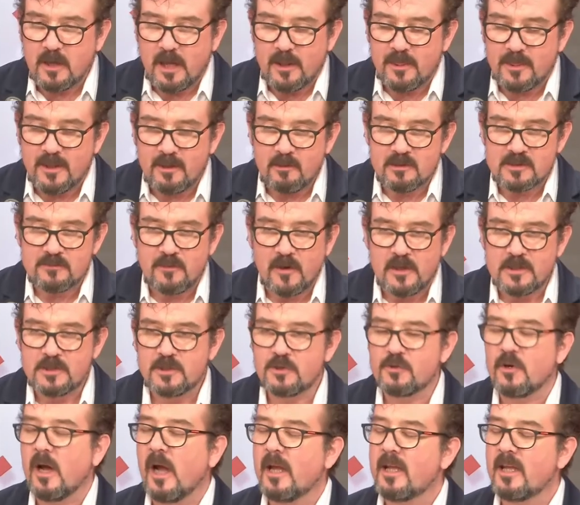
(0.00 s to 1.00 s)
I think is very
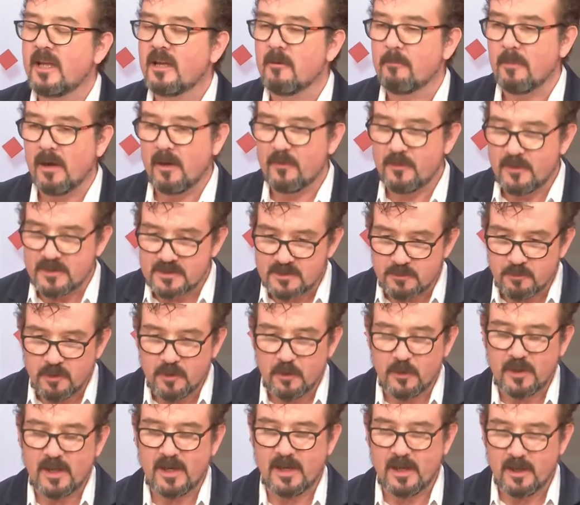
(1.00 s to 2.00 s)
striking about this, we're
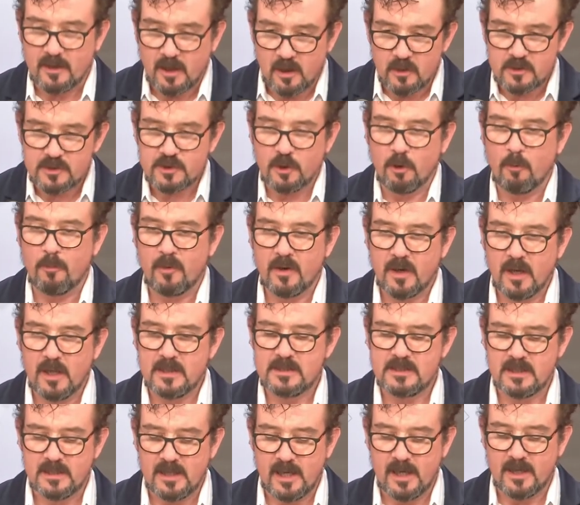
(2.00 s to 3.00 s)
looking at October
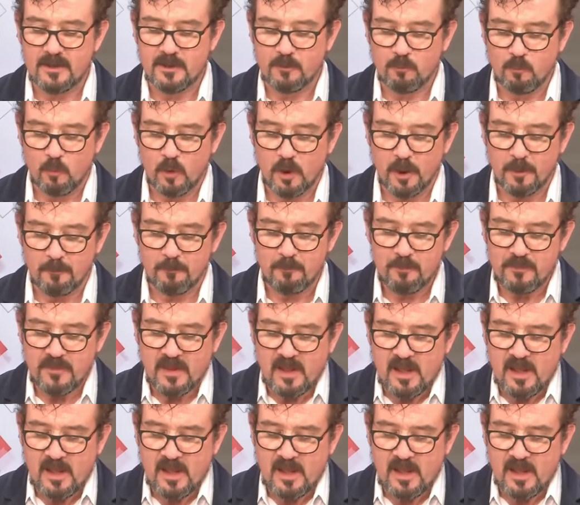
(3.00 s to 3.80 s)
1981